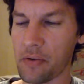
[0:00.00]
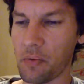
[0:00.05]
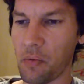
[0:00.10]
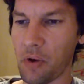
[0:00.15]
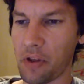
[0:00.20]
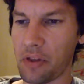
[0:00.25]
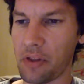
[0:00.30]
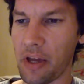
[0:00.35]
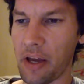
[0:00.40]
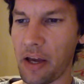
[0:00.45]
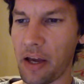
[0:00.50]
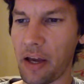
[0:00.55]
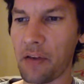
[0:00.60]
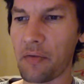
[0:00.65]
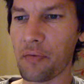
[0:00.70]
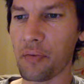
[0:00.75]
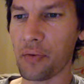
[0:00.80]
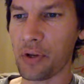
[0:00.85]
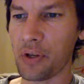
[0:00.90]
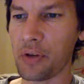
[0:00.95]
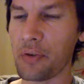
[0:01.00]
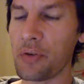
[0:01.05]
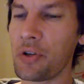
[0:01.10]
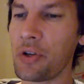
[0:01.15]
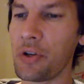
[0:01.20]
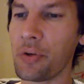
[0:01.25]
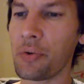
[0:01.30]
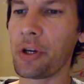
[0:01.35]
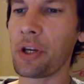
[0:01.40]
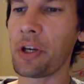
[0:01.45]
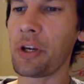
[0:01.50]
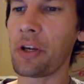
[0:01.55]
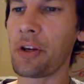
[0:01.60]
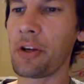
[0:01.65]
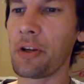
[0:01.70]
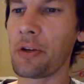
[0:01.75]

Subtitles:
What the F were you doing?